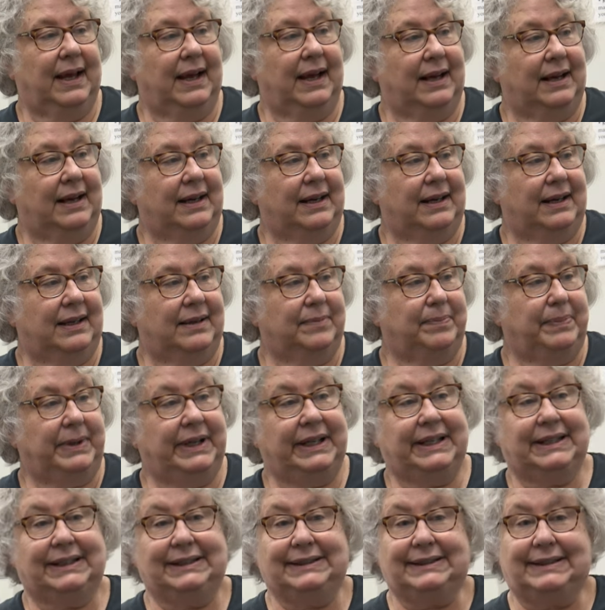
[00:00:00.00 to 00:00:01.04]
uh, be
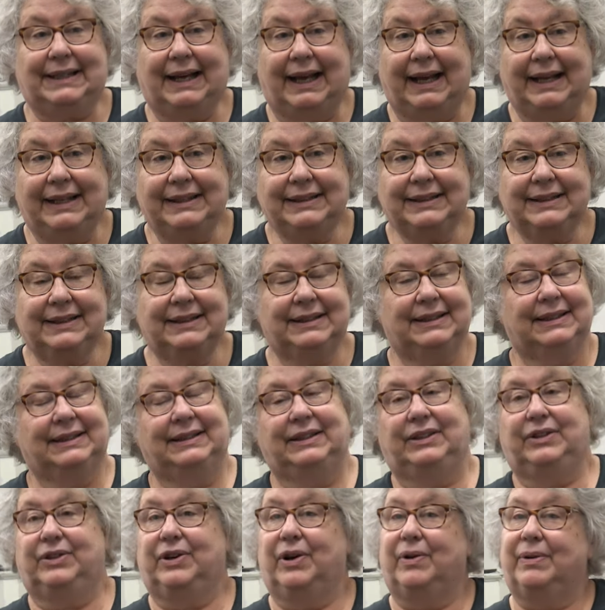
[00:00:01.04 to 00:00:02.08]
content, then
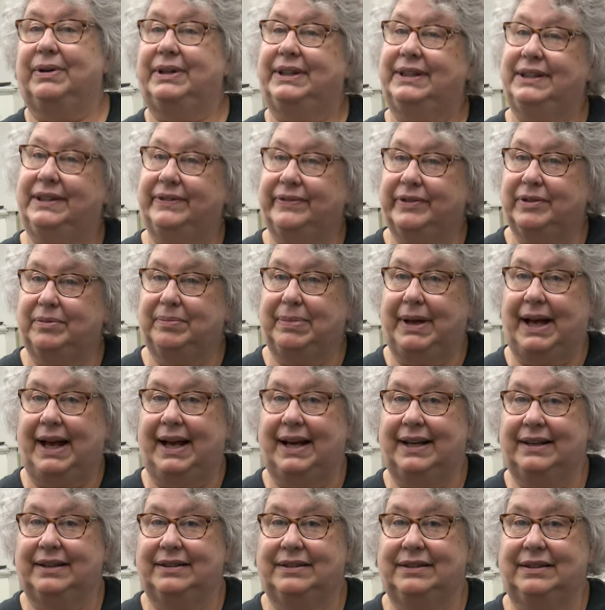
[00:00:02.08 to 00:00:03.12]
you go in a different
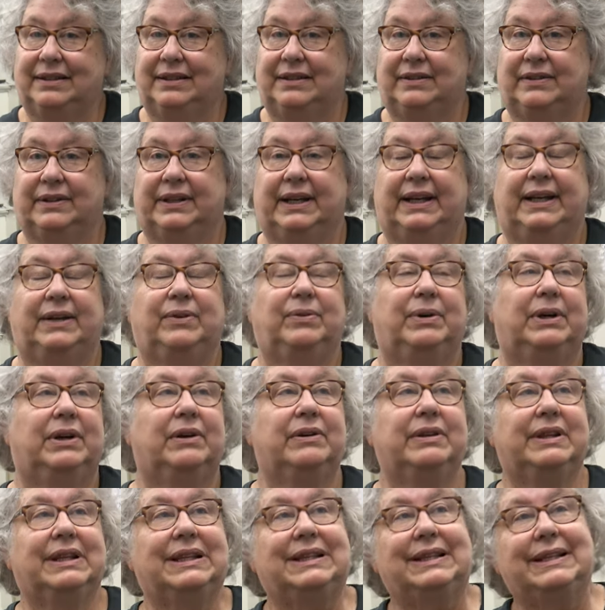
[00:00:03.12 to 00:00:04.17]
pattern. Okay, what are
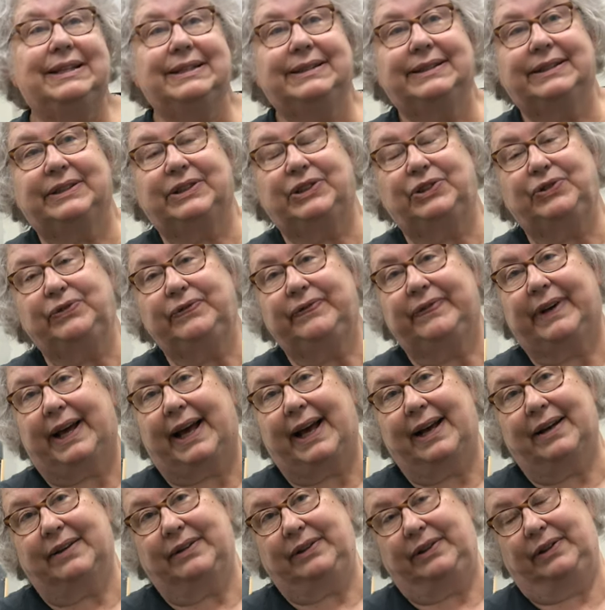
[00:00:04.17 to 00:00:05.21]
the things that you
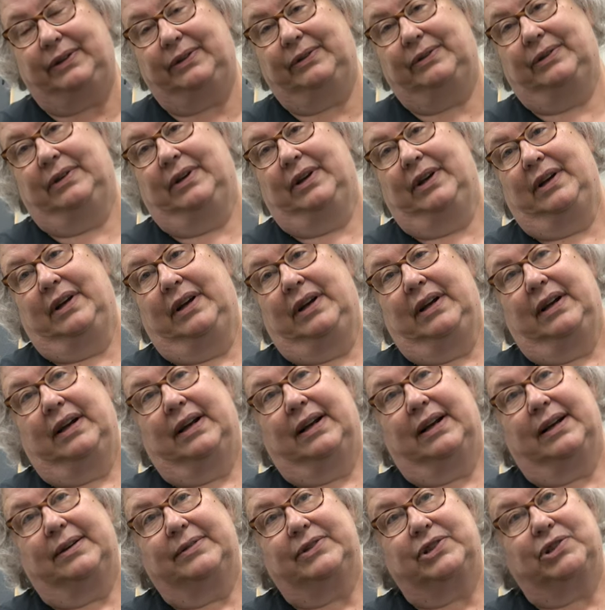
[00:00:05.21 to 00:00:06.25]
value?
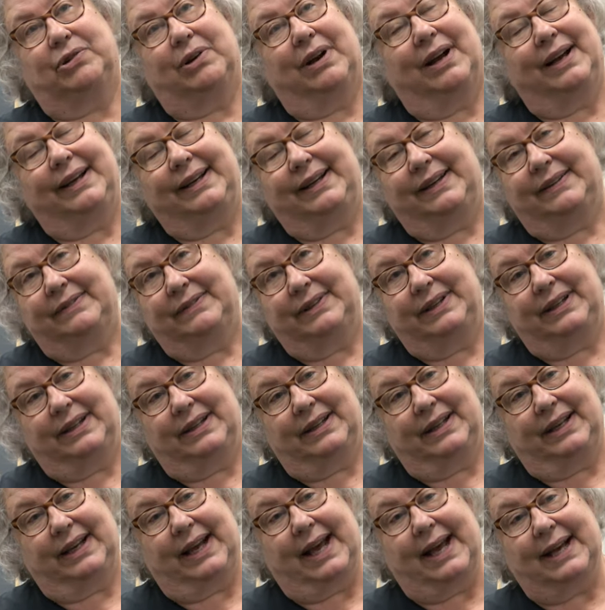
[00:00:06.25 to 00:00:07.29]
Uh, try
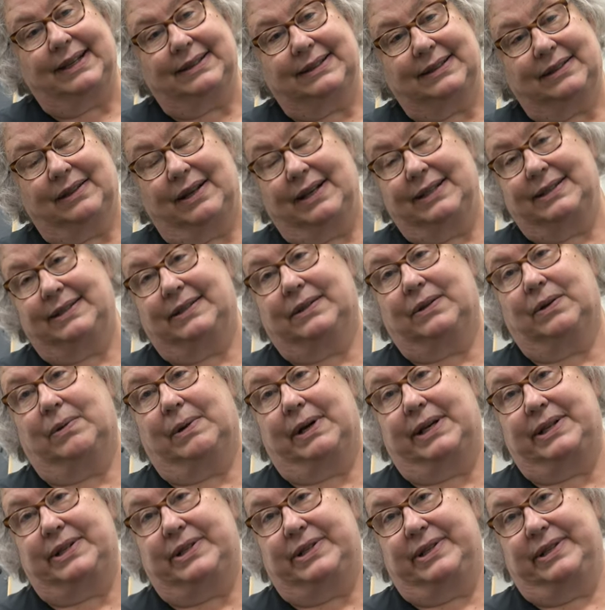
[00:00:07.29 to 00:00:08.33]
everything. Ask lots of
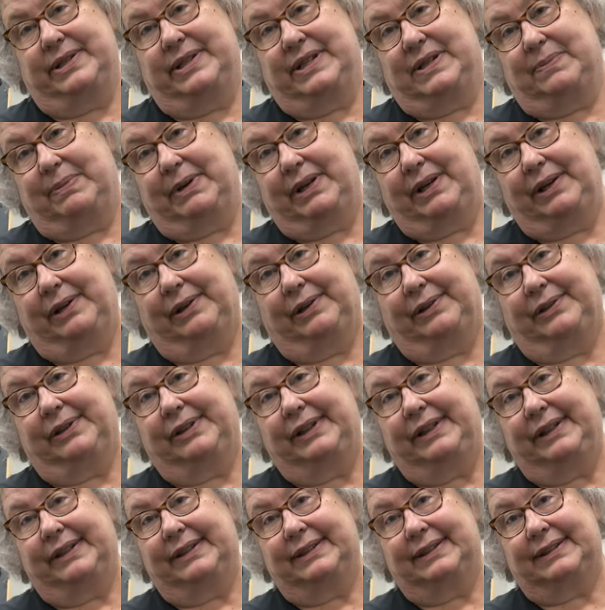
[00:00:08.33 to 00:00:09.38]
questions. Be
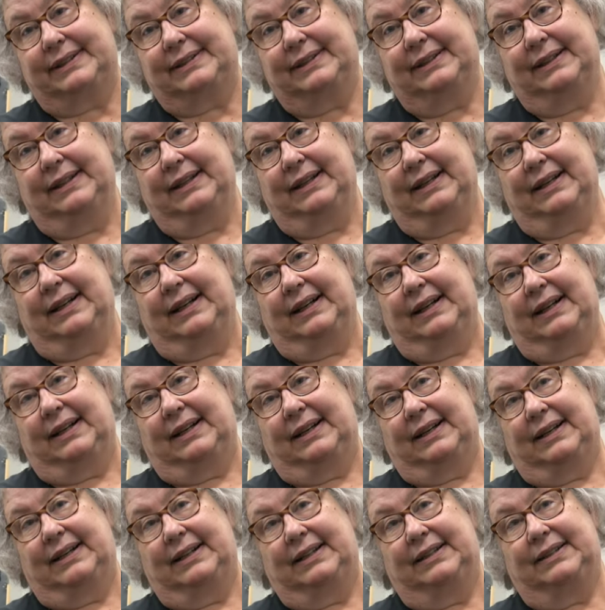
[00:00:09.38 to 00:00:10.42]
curious.
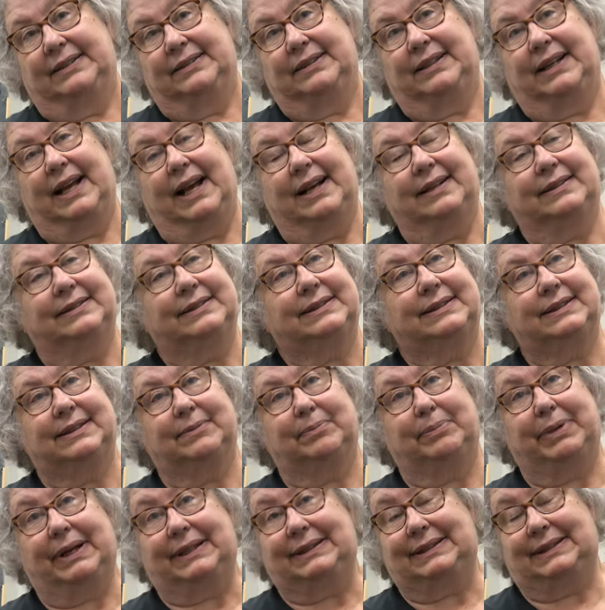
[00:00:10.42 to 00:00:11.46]
Uh, now's the
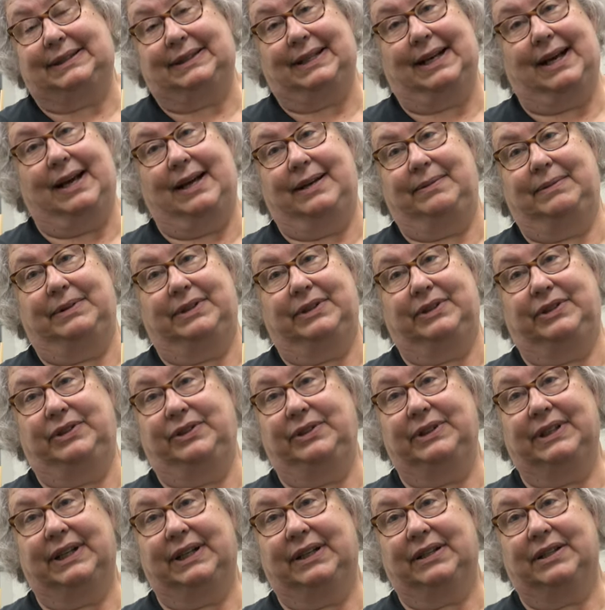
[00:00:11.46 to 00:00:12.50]
best time to do
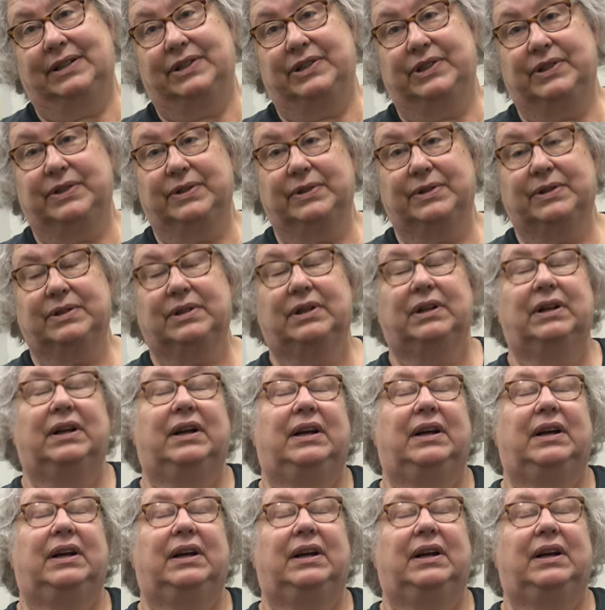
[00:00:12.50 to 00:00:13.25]
that because you're